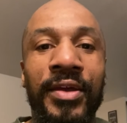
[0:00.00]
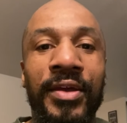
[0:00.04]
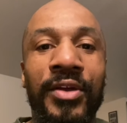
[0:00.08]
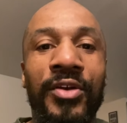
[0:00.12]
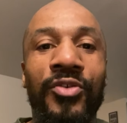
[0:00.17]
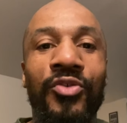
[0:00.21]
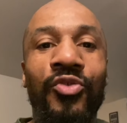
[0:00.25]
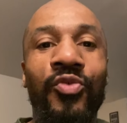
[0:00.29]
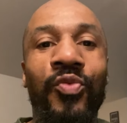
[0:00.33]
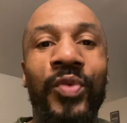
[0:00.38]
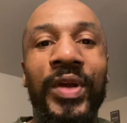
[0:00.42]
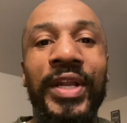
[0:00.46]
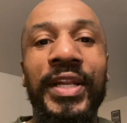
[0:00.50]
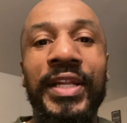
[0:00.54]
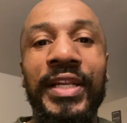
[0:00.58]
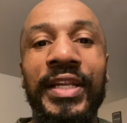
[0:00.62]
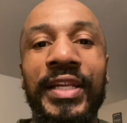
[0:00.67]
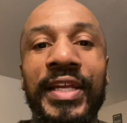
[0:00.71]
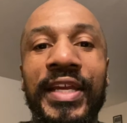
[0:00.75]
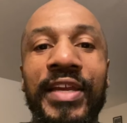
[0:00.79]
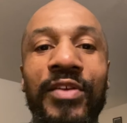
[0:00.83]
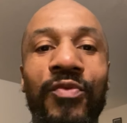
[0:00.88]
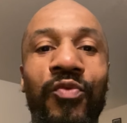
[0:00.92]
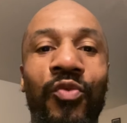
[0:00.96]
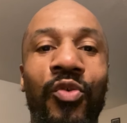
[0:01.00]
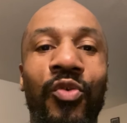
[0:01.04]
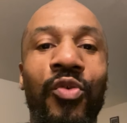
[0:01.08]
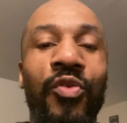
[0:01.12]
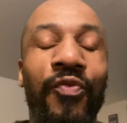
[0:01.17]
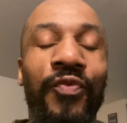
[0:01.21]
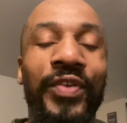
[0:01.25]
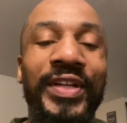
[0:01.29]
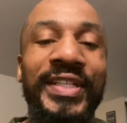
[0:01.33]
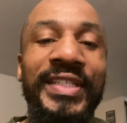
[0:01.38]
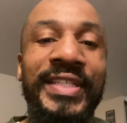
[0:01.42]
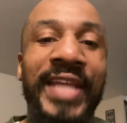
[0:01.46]
you really leave room
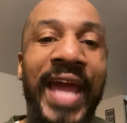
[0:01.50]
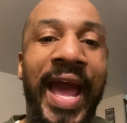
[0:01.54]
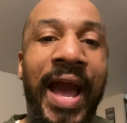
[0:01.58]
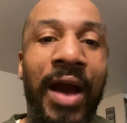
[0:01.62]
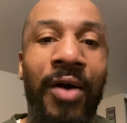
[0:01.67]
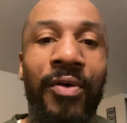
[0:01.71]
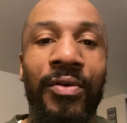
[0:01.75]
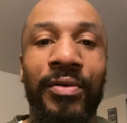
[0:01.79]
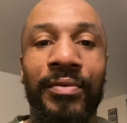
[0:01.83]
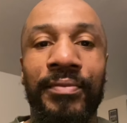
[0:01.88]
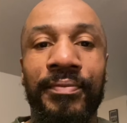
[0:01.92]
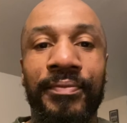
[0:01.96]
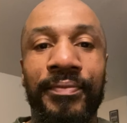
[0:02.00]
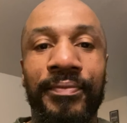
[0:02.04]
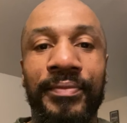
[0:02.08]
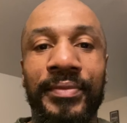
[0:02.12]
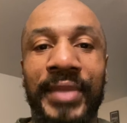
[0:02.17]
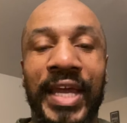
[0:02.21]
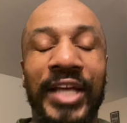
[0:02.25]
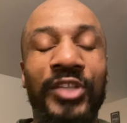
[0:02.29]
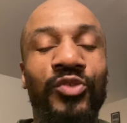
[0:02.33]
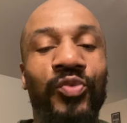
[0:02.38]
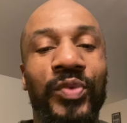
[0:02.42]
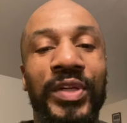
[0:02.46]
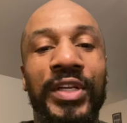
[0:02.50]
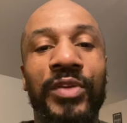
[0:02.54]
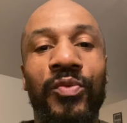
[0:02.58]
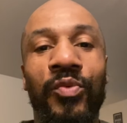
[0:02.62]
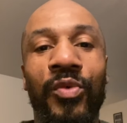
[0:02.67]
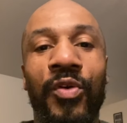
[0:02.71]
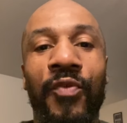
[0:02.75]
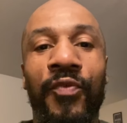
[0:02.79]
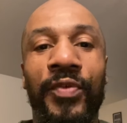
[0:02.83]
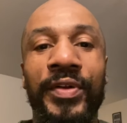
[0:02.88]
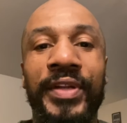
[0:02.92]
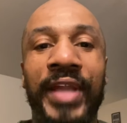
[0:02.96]
for doubt. That's really
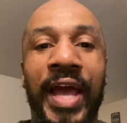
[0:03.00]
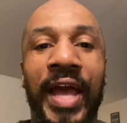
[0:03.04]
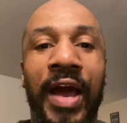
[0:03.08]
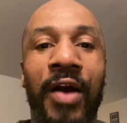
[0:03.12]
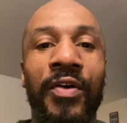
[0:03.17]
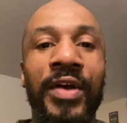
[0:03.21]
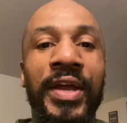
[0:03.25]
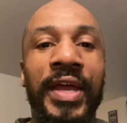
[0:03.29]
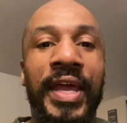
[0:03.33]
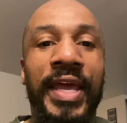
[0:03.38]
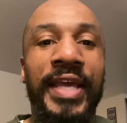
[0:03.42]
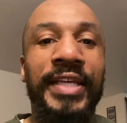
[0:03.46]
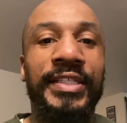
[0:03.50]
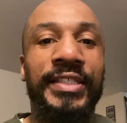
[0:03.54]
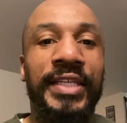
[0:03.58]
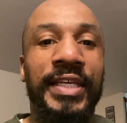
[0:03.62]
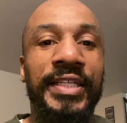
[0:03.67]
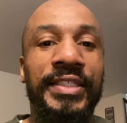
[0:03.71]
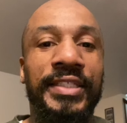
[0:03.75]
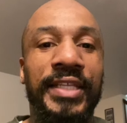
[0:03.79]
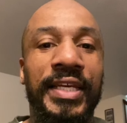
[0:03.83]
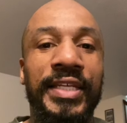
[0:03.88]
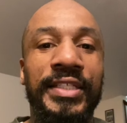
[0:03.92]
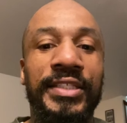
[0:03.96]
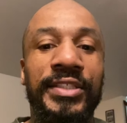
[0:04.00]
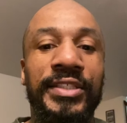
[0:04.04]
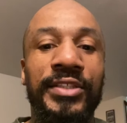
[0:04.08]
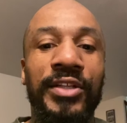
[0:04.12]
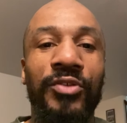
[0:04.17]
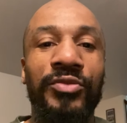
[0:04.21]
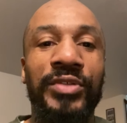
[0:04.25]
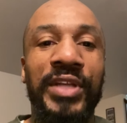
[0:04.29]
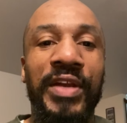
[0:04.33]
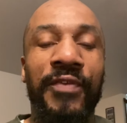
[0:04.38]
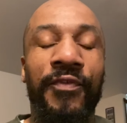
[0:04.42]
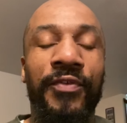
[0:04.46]
room for doubt. It's
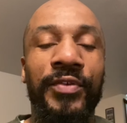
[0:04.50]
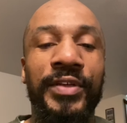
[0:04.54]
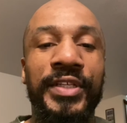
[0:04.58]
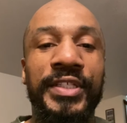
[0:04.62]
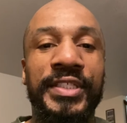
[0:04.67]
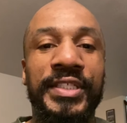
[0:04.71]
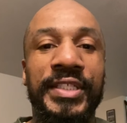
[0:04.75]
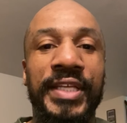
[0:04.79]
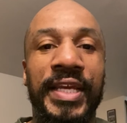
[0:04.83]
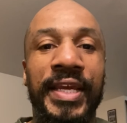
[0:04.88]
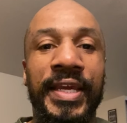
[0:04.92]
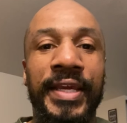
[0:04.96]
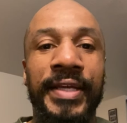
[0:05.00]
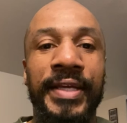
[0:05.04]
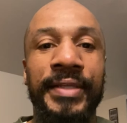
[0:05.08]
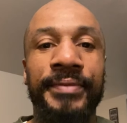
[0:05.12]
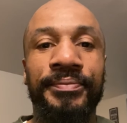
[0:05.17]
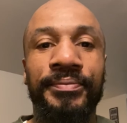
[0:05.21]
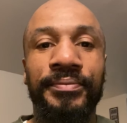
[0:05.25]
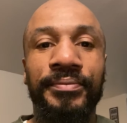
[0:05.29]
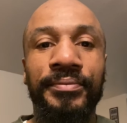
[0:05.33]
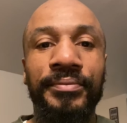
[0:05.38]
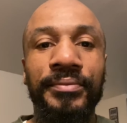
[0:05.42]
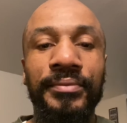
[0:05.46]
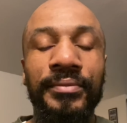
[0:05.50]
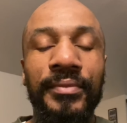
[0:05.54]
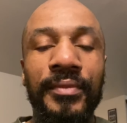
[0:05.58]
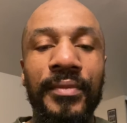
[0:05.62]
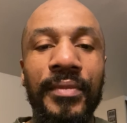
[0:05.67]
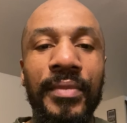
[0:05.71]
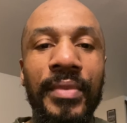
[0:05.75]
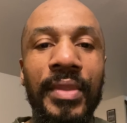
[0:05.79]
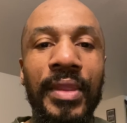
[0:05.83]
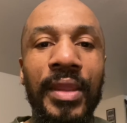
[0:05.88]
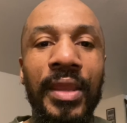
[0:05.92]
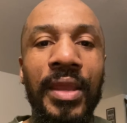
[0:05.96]
no different than saying,
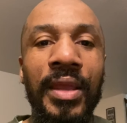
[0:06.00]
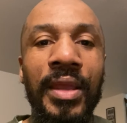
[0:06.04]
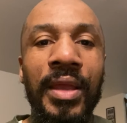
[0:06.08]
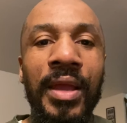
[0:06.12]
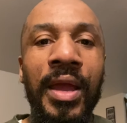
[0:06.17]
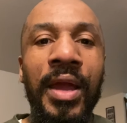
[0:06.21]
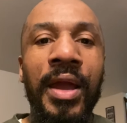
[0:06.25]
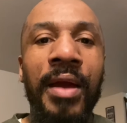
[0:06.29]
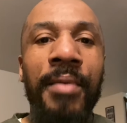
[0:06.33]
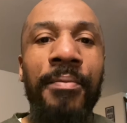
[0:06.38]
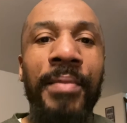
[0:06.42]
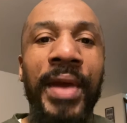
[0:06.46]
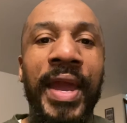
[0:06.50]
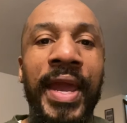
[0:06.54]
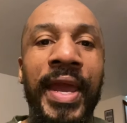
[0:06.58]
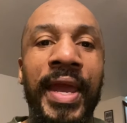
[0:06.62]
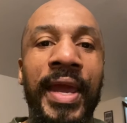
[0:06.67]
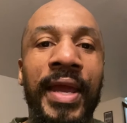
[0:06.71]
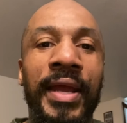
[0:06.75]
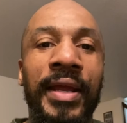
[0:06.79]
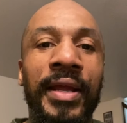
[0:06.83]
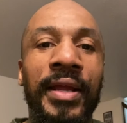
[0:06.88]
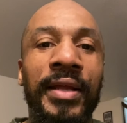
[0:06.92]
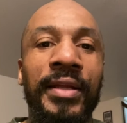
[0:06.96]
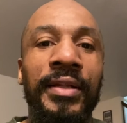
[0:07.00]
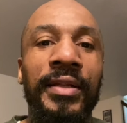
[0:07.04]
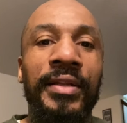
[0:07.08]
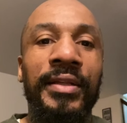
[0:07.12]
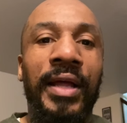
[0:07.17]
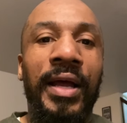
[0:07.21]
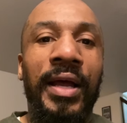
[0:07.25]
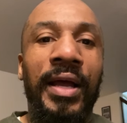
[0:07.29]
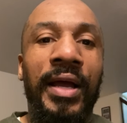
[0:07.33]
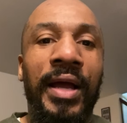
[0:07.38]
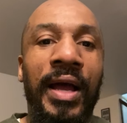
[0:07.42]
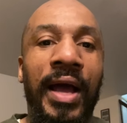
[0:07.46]
man,
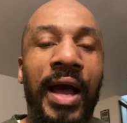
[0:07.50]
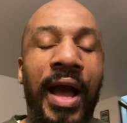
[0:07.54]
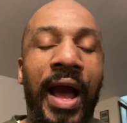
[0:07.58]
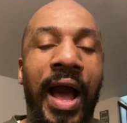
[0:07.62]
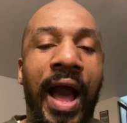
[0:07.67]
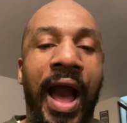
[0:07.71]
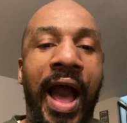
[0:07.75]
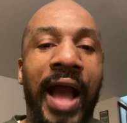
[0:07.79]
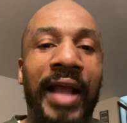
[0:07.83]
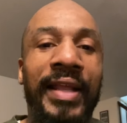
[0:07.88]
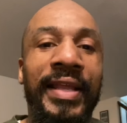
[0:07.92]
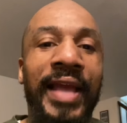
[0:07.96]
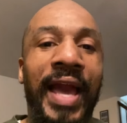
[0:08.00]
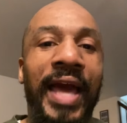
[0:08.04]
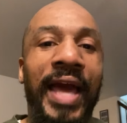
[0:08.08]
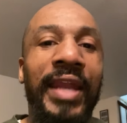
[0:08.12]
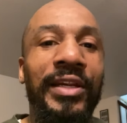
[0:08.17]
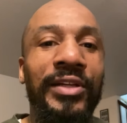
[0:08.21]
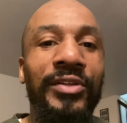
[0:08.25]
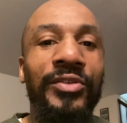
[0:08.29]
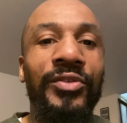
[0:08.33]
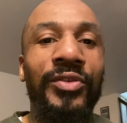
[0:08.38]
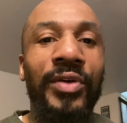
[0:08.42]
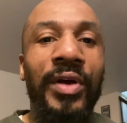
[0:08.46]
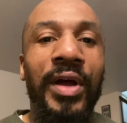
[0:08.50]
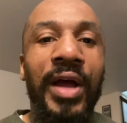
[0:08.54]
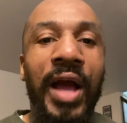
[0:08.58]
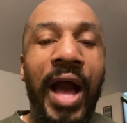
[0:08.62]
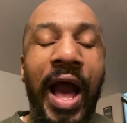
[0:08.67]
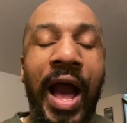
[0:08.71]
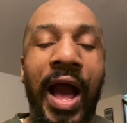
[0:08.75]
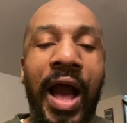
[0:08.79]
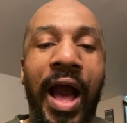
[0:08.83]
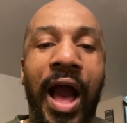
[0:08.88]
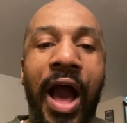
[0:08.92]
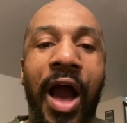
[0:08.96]
I
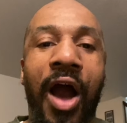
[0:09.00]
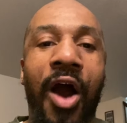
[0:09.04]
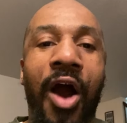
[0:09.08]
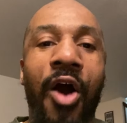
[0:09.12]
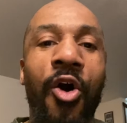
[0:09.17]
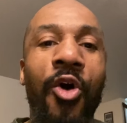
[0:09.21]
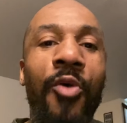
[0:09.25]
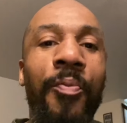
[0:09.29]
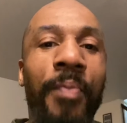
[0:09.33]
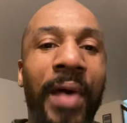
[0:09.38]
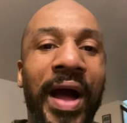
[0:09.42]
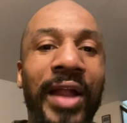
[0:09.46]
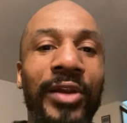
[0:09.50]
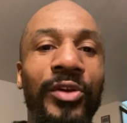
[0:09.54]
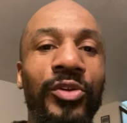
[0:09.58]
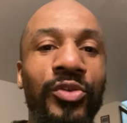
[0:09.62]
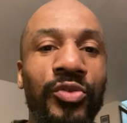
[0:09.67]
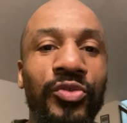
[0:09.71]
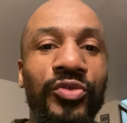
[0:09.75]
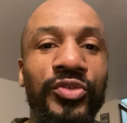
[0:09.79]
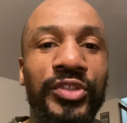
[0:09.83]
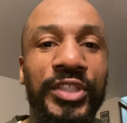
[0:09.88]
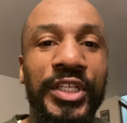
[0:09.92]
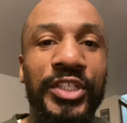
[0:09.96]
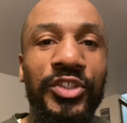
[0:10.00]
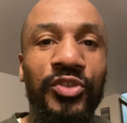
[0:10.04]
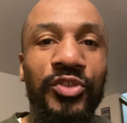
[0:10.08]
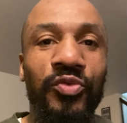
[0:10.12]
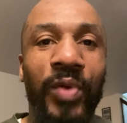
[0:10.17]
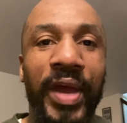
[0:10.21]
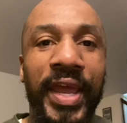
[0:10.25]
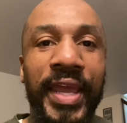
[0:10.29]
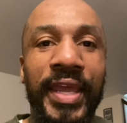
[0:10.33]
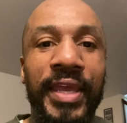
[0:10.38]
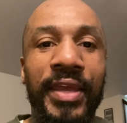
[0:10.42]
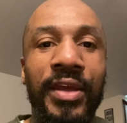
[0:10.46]
hope I lose this
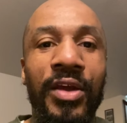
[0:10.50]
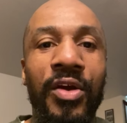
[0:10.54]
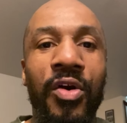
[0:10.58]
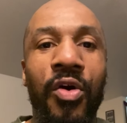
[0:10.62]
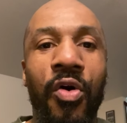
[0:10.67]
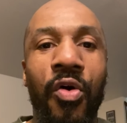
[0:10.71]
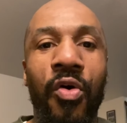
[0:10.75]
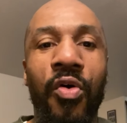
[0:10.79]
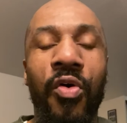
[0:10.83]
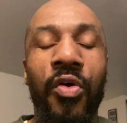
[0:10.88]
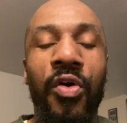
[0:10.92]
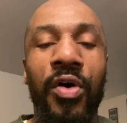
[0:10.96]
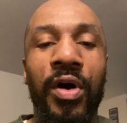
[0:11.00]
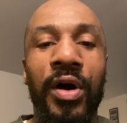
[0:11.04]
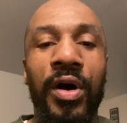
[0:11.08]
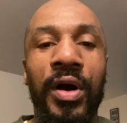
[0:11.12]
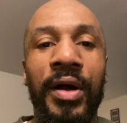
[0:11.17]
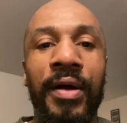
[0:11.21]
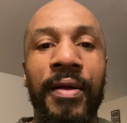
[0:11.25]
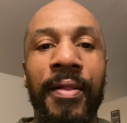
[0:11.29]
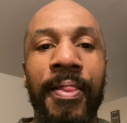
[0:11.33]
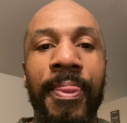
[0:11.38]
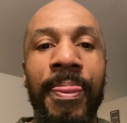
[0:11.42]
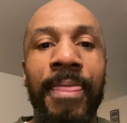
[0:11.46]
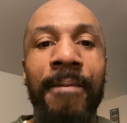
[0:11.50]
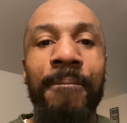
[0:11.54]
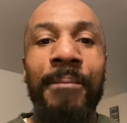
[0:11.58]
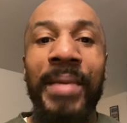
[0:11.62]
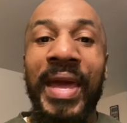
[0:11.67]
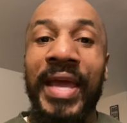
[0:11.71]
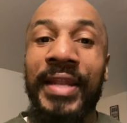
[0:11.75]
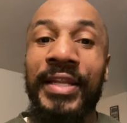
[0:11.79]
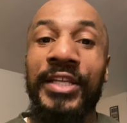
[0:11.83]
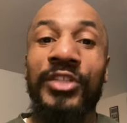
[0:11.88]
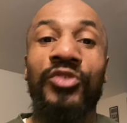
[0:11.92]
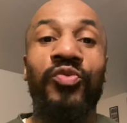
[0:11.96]
weight, or
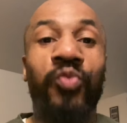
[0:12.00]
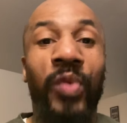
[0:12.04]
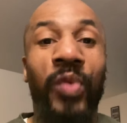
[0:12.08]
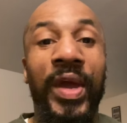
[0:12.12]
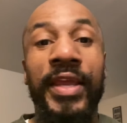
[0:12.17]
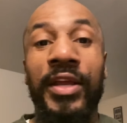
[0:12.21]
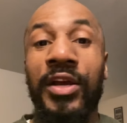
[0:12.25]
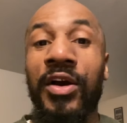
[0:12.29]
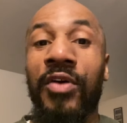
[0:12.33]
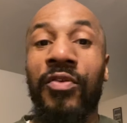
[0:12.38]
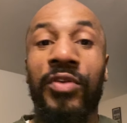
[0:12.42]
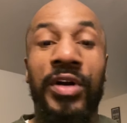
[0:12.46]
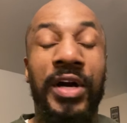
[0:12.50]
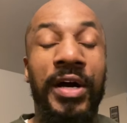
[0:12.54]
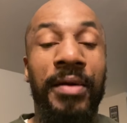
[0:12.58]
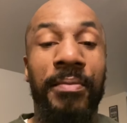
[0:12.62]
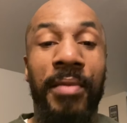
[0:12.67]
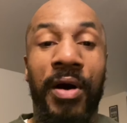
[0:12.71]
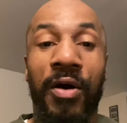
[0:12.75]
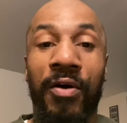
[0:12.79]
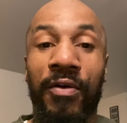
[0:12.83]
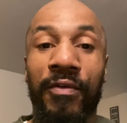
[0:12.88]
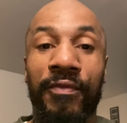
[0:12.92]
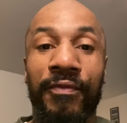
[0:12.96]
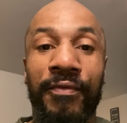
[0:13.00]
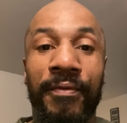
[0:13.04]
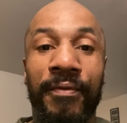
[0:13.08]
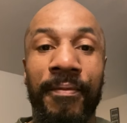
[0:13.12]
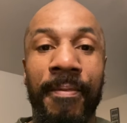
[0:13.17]
man, this weight gonna come off.